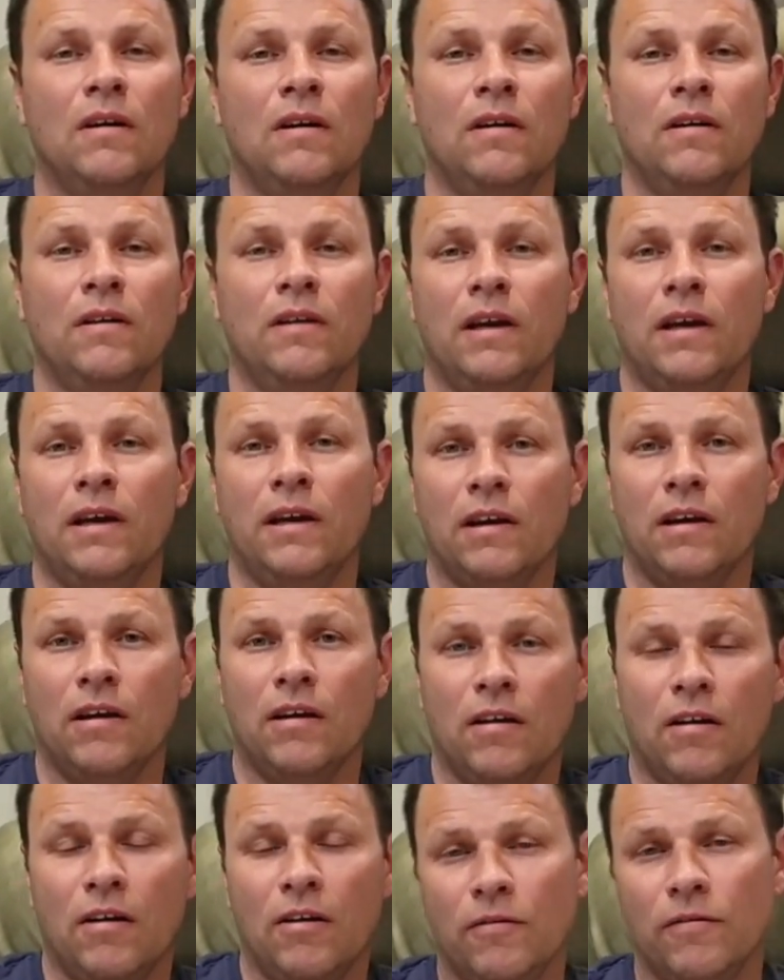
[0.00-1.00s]
Okay,
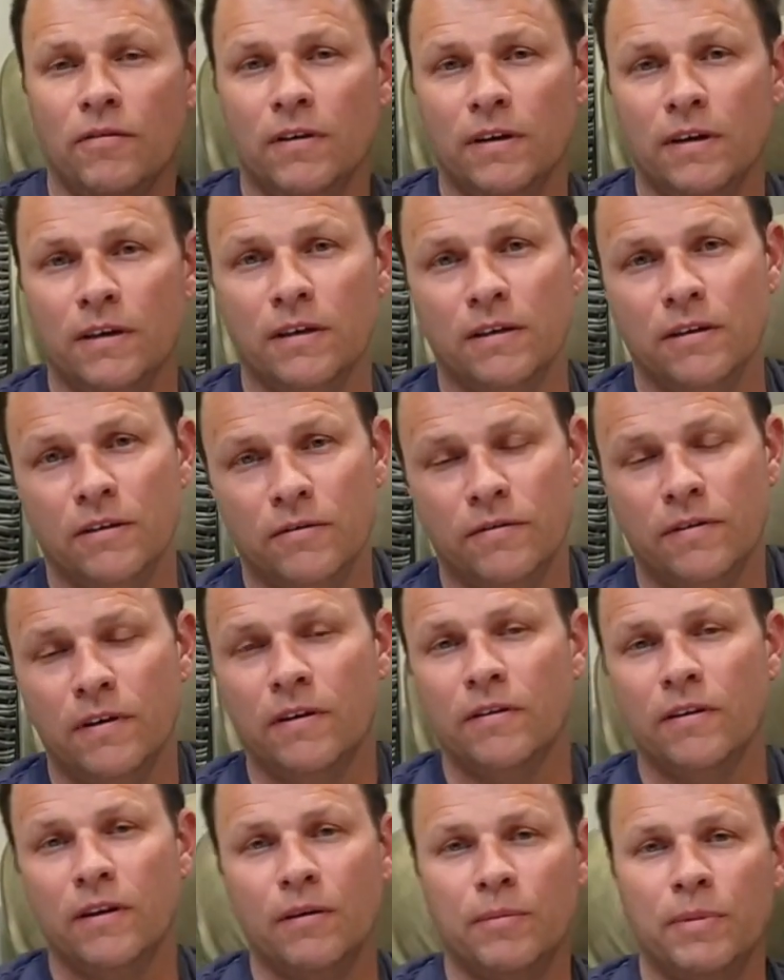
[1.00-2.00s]
hopefully you
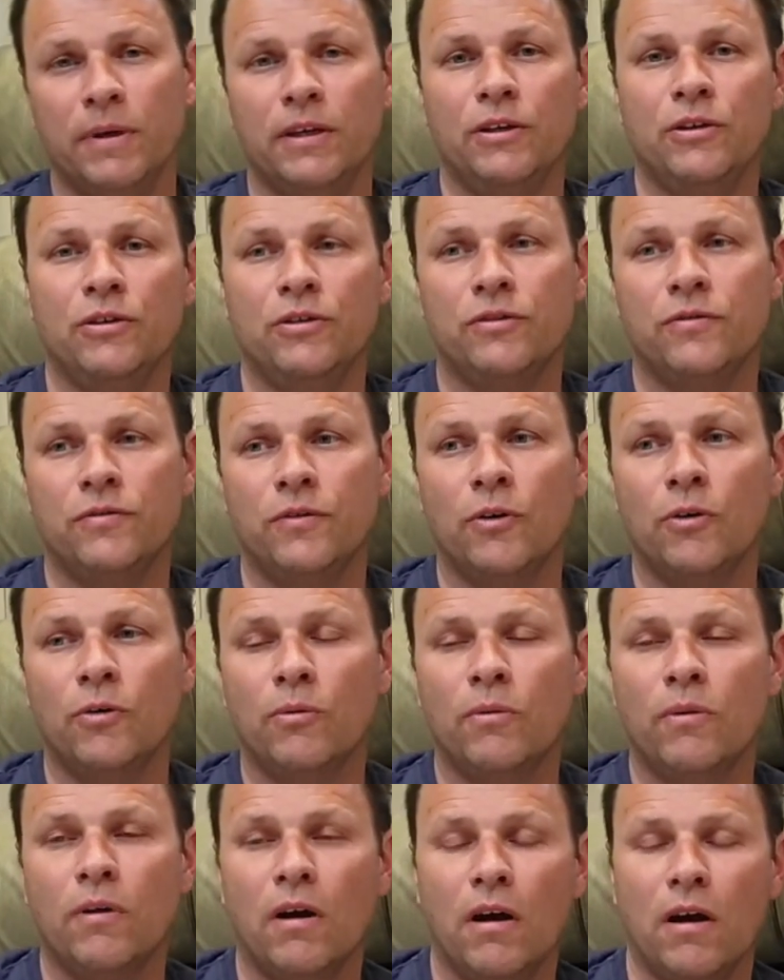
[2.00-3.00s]
found that a bit
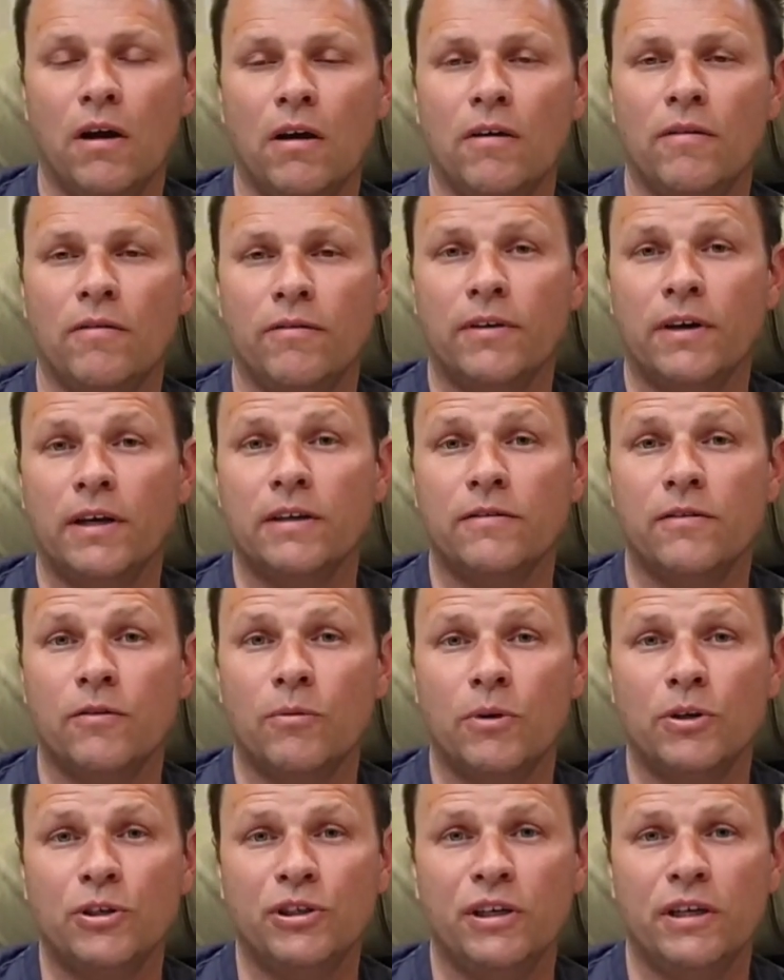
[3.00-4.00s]
useful. Thanks for
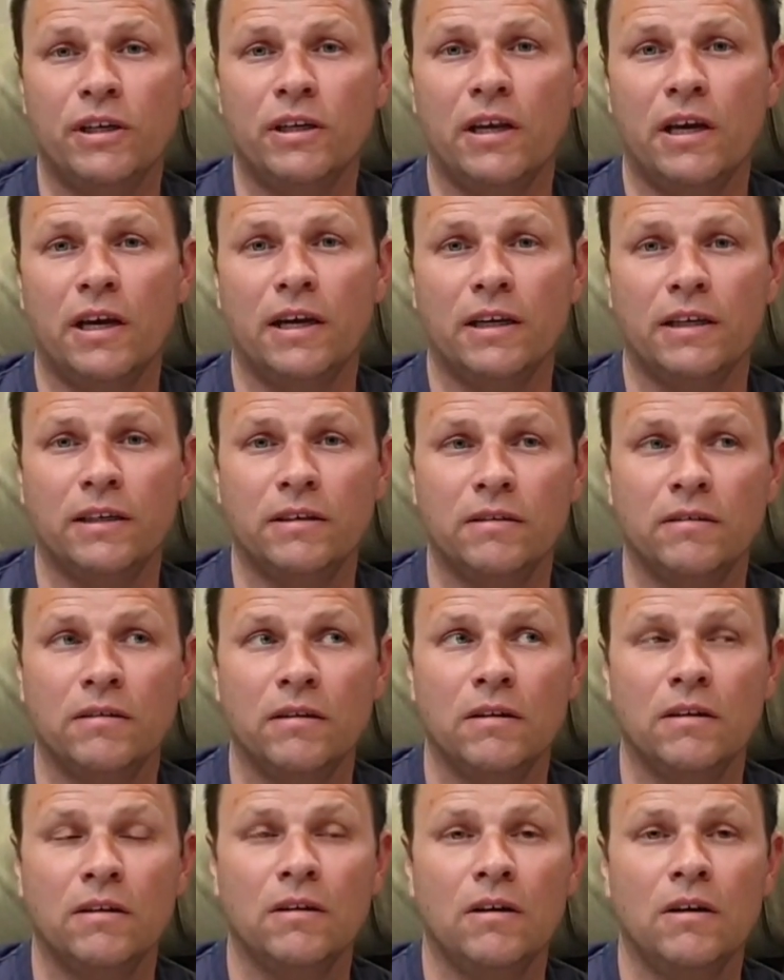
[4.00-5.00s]
watching, and
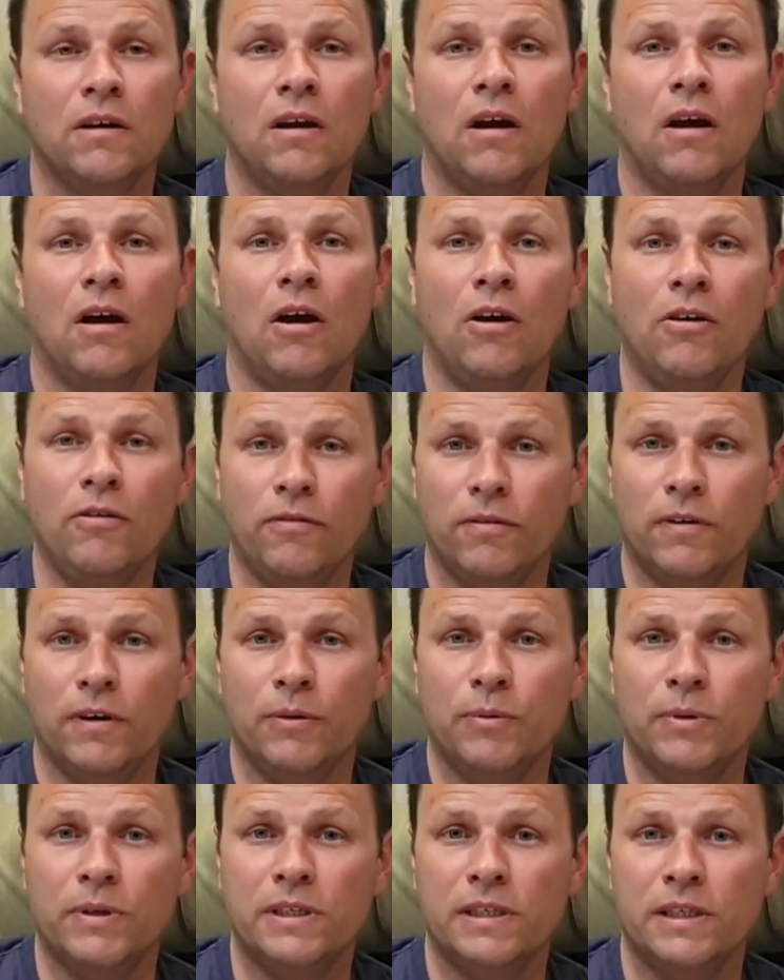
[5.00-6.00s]
hopefully
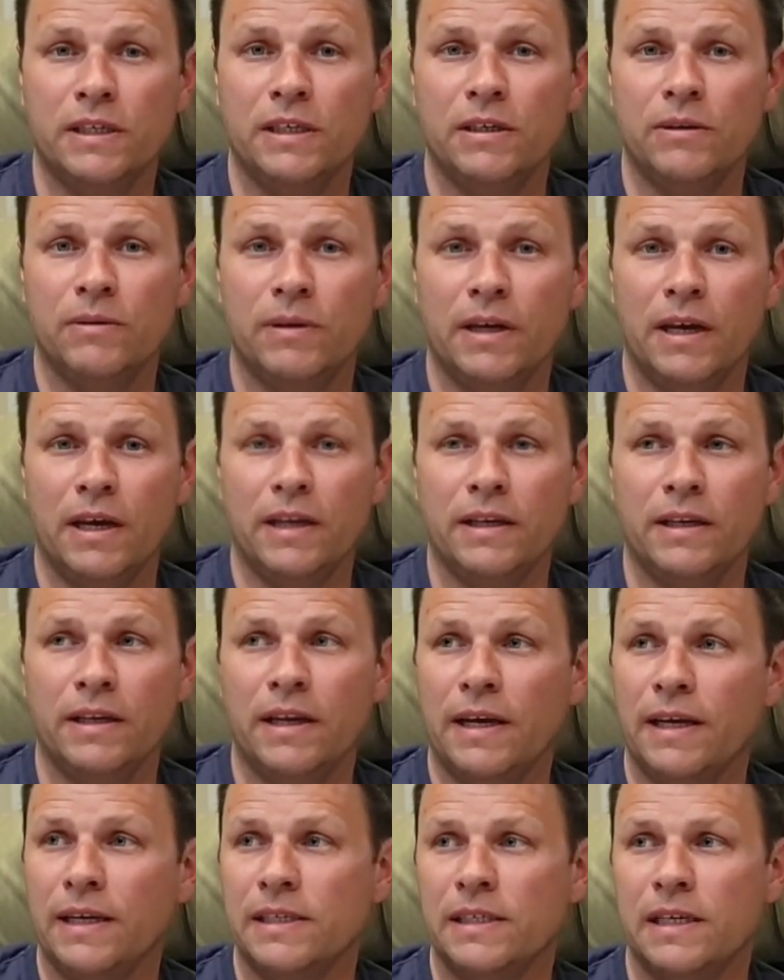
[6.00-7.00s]
we'll see you again
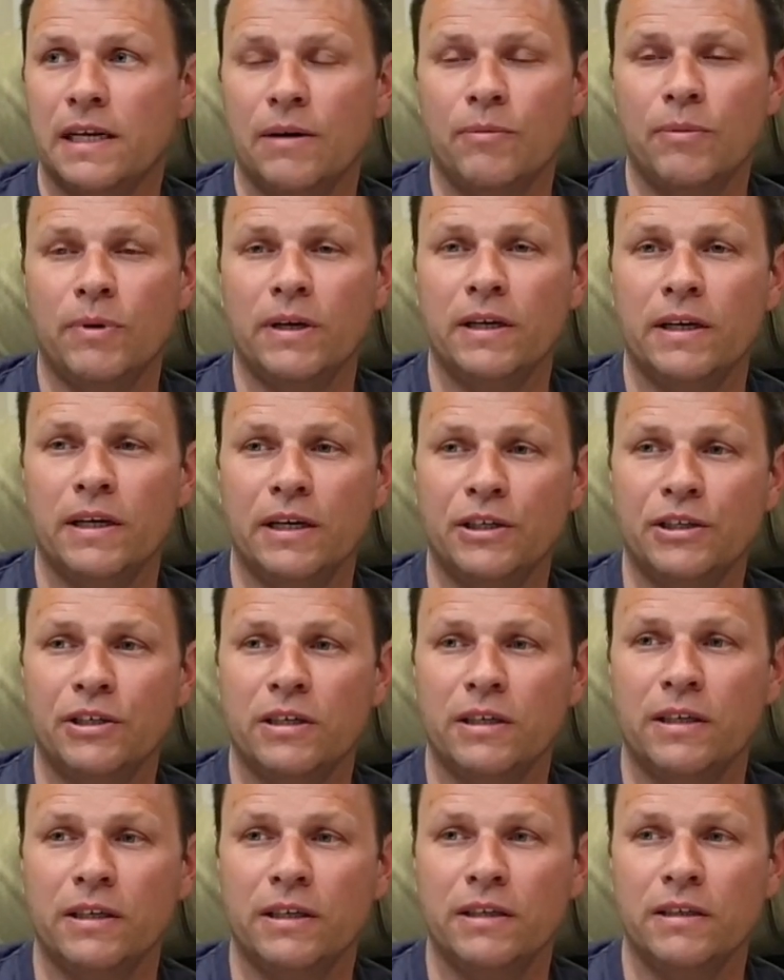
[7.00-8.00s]
next time we can
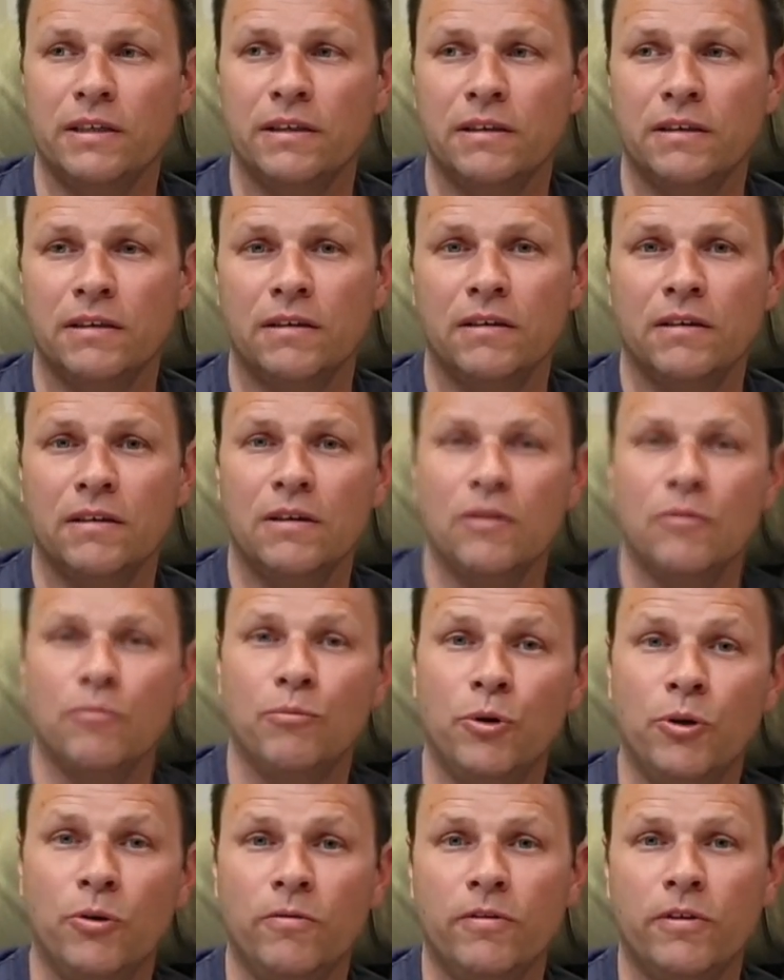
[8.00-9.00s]
actually
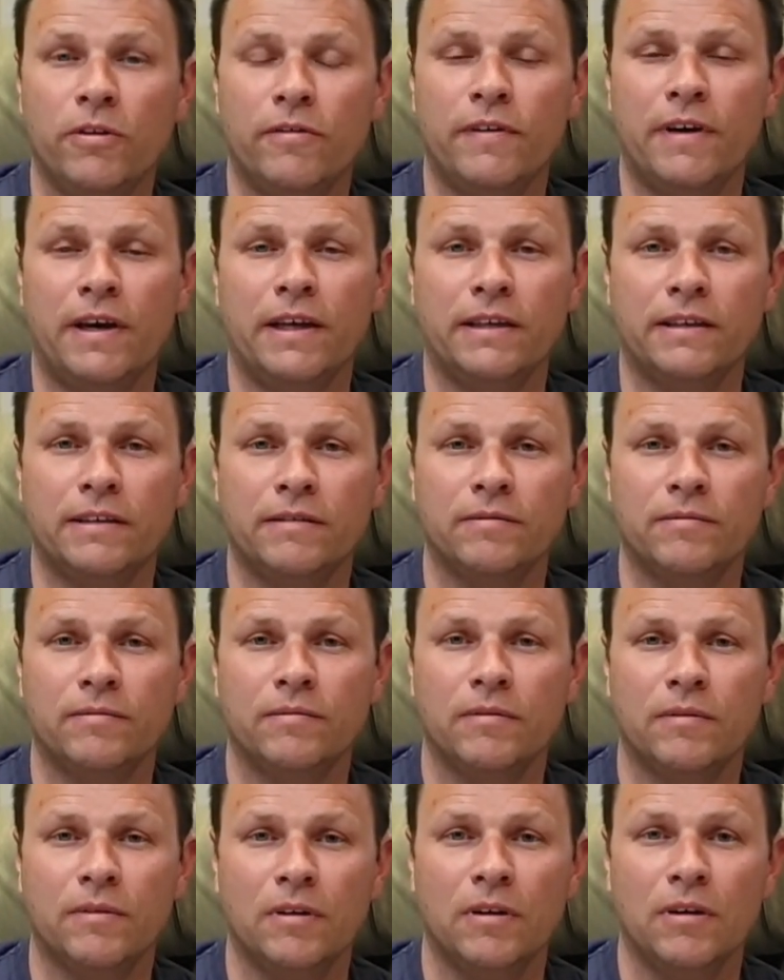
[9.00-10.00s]
move the van.
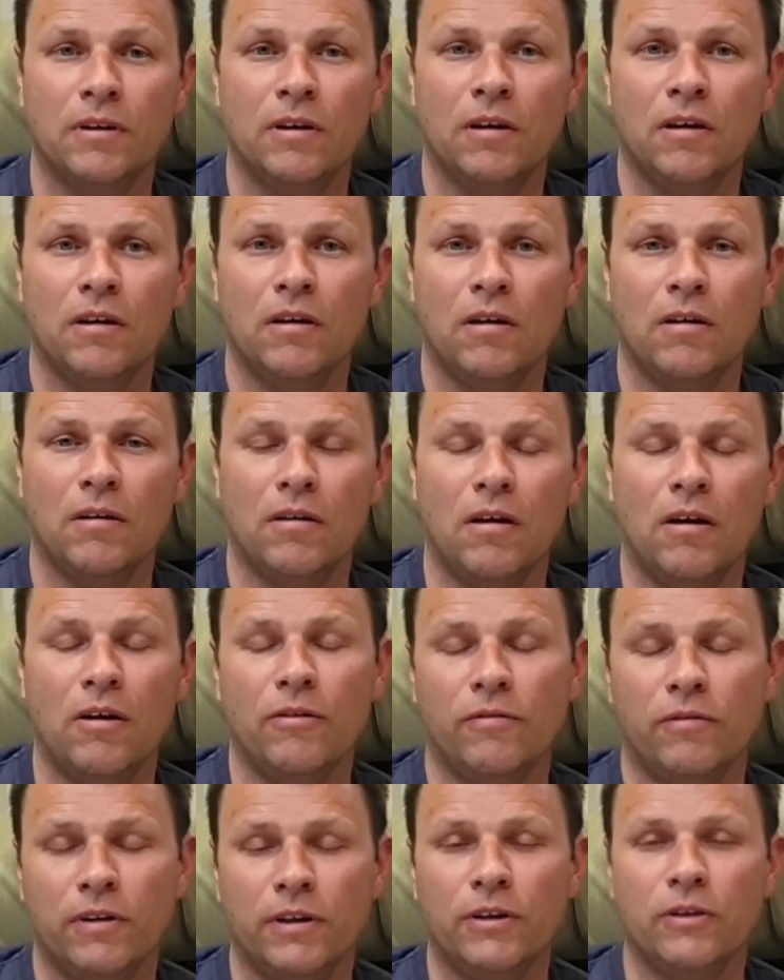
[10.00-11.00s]

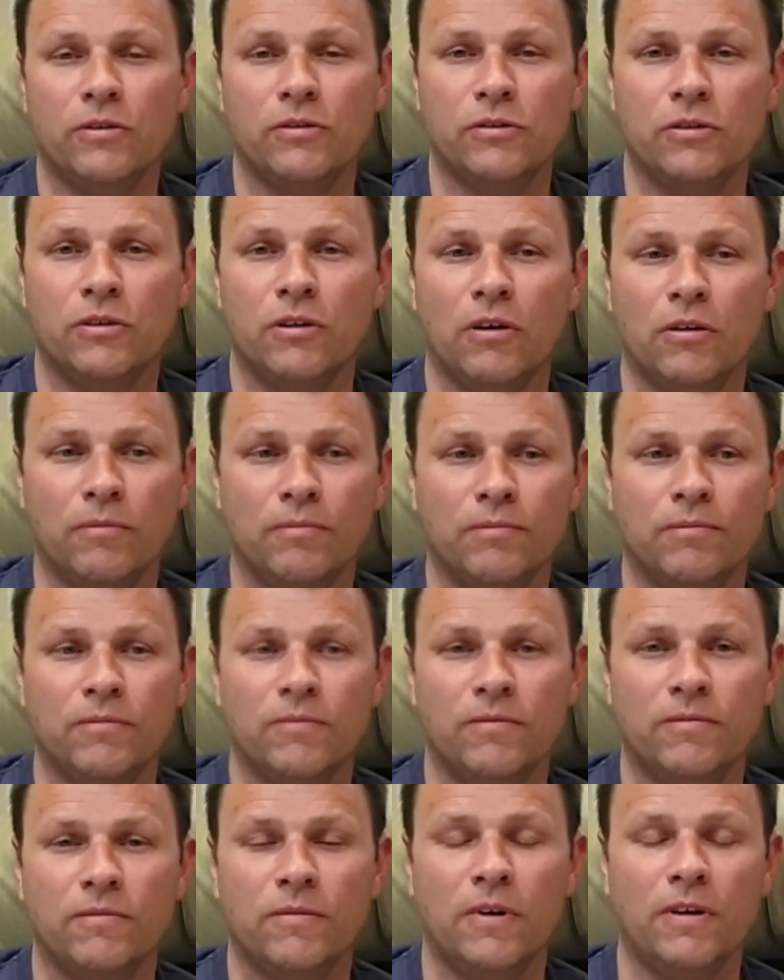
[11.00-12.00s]
Hopefully not too long.
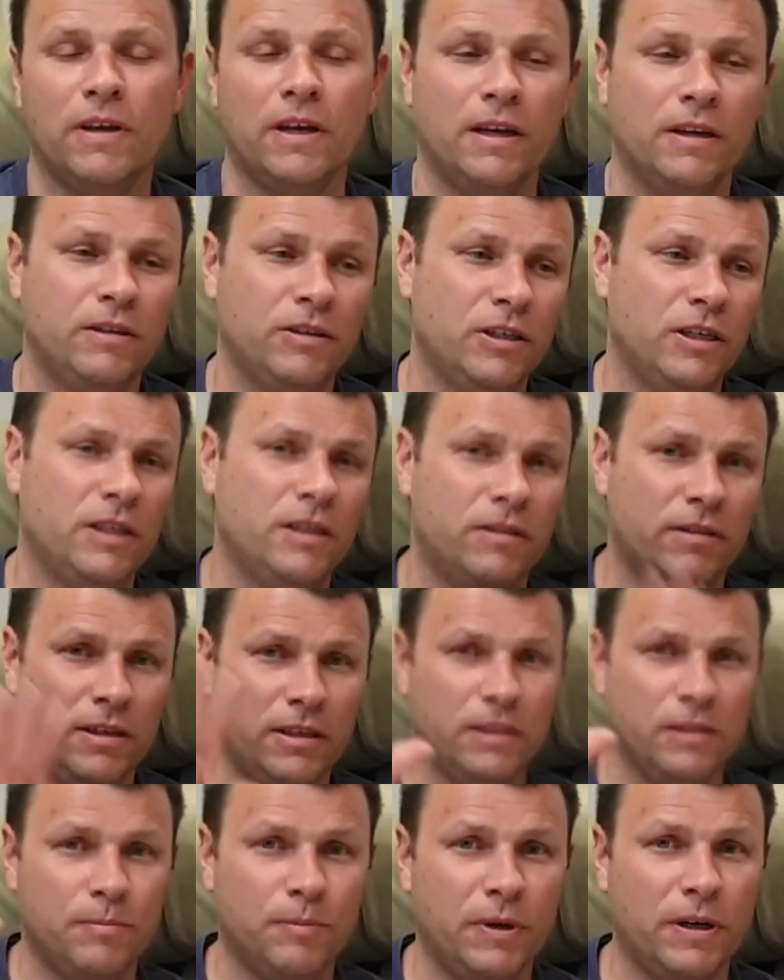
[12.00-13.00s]
Okay, cheers,
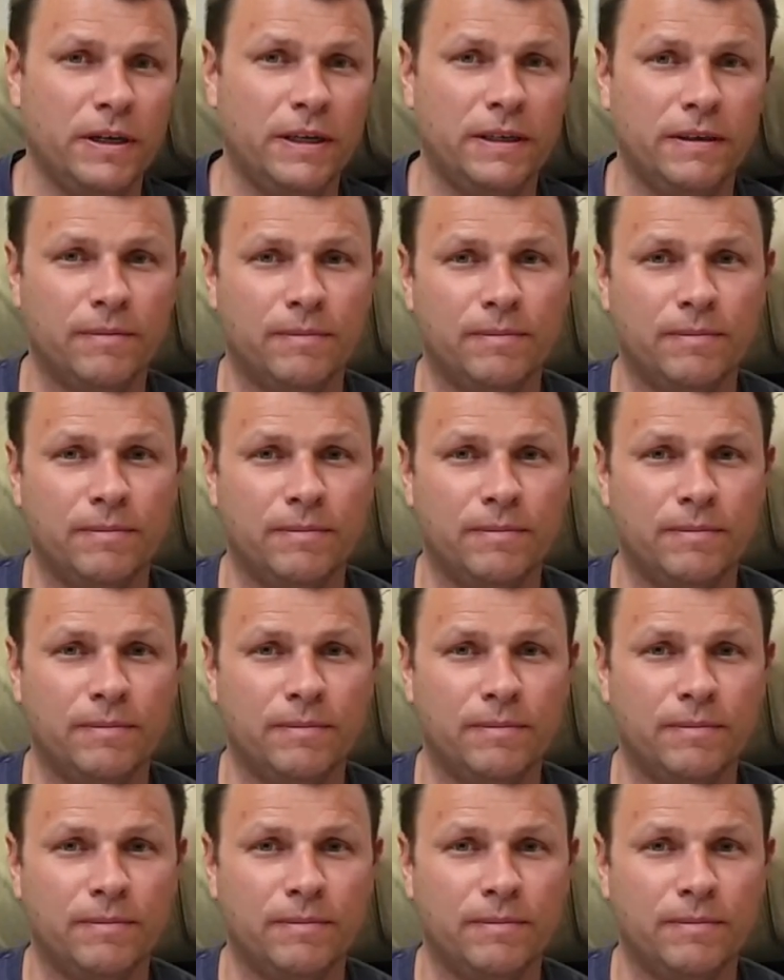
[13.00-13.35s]
thanks, bye.